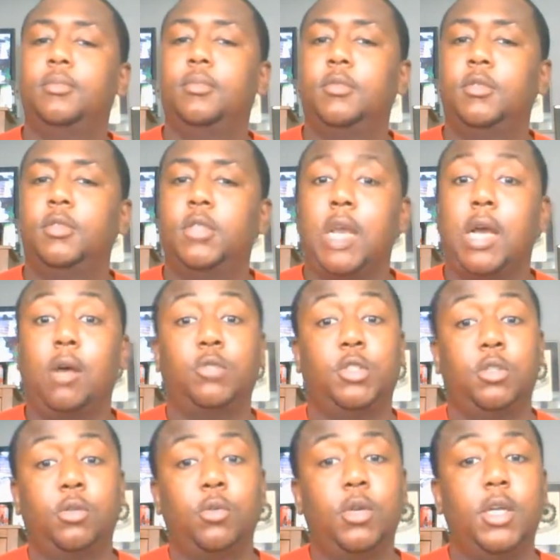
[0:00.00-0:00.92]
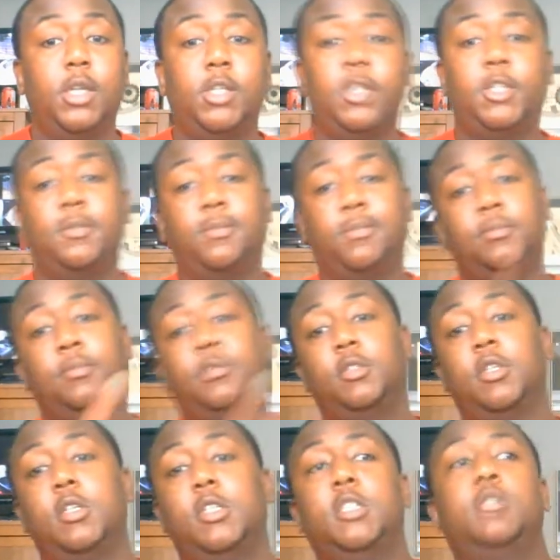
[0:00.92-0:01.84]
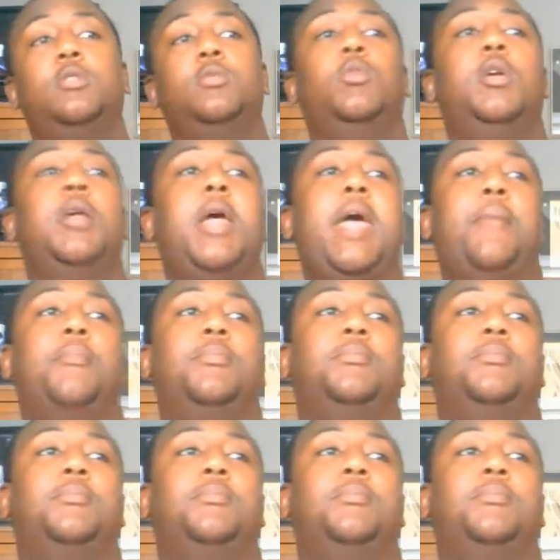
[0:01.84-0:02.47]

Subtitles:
I was in a rush. So this is what happened.